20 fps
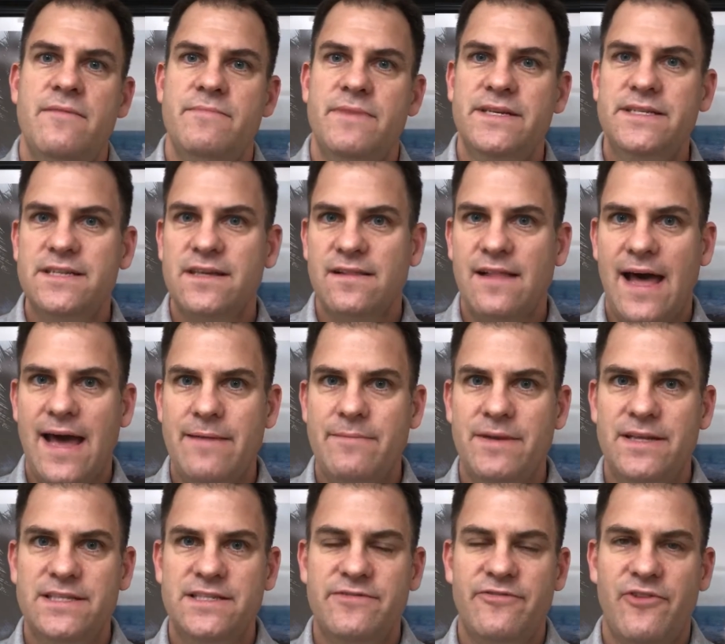
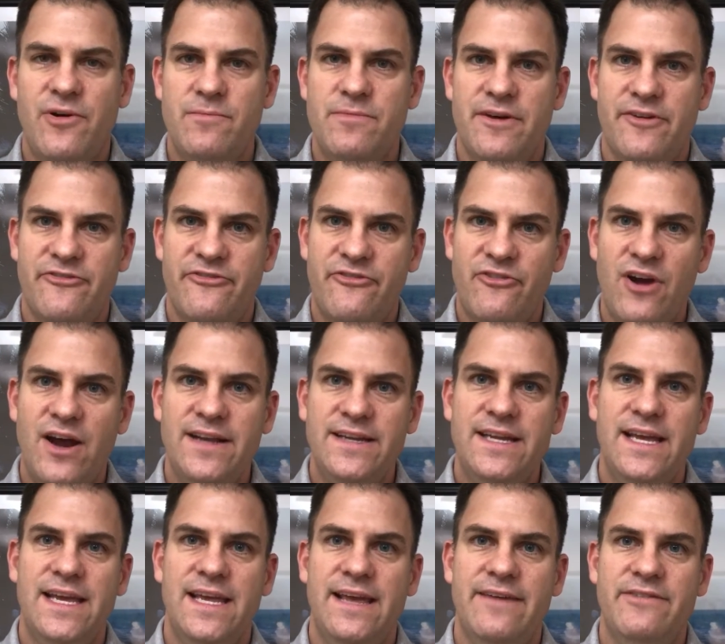Misalignments from the front
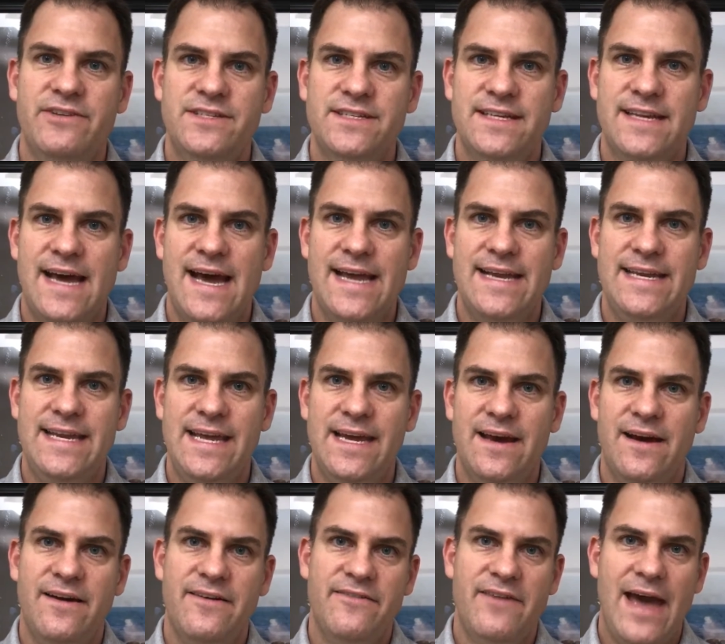can give us an idea
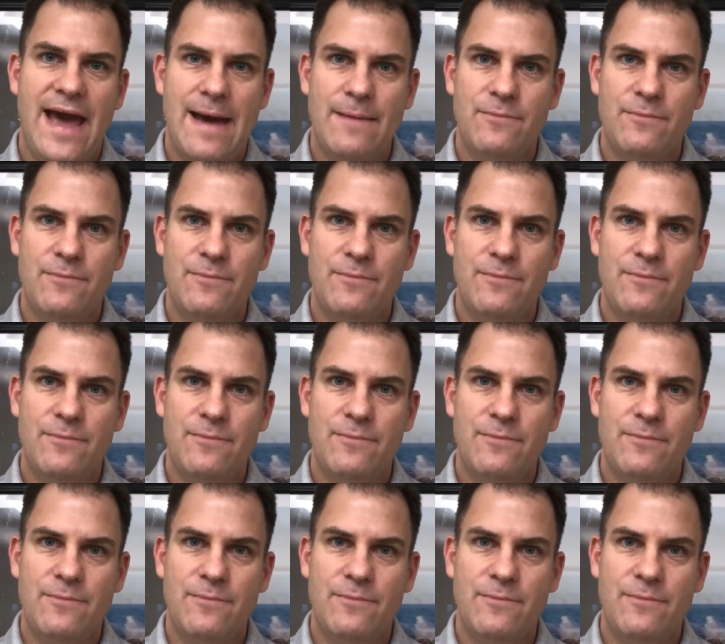of